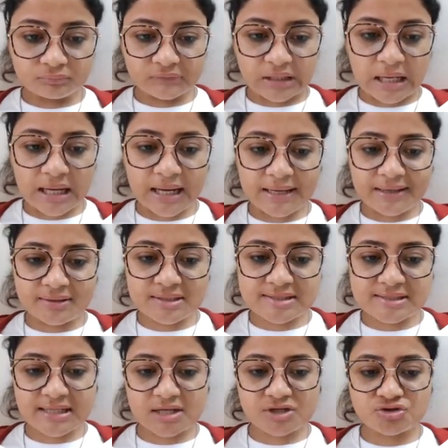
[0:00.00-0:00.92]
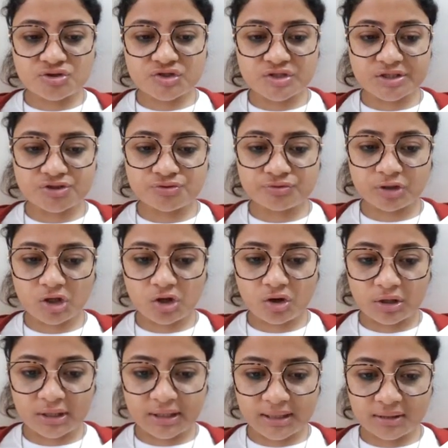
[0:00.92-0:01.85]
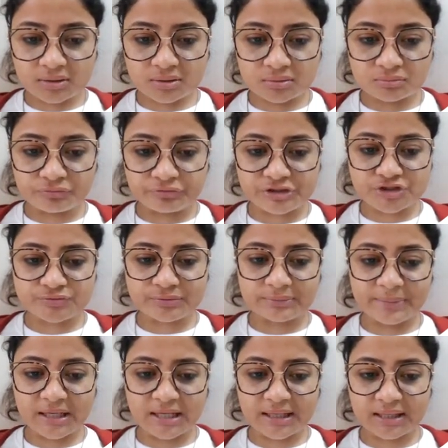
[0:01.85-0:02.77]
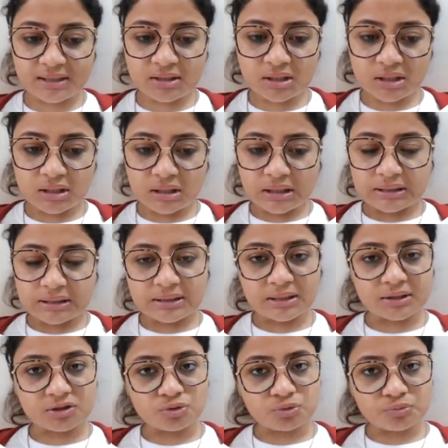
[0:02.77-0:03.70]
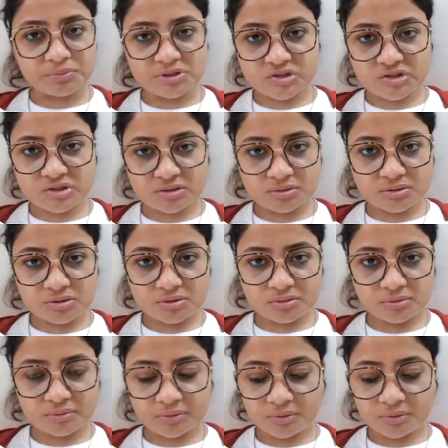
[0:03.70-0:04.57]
high risk heterosexual contact, which will be again 32%.